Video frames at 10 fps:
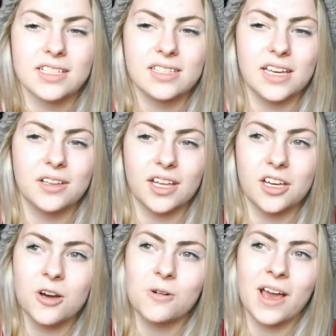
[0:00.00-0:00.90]
saying
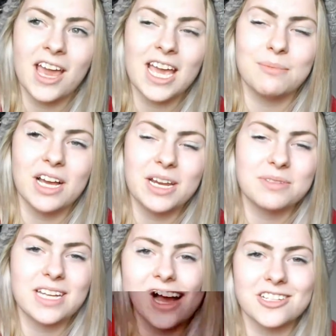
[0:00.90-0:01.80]
like, oh hey, my
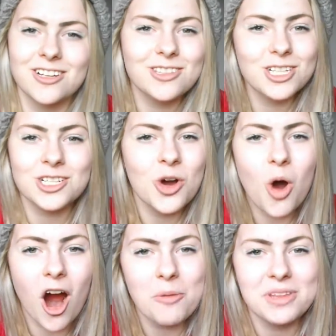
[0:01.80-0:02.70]
name's Tasha, there's no
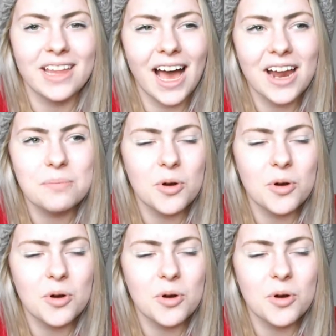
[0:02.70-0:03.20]
harm in that,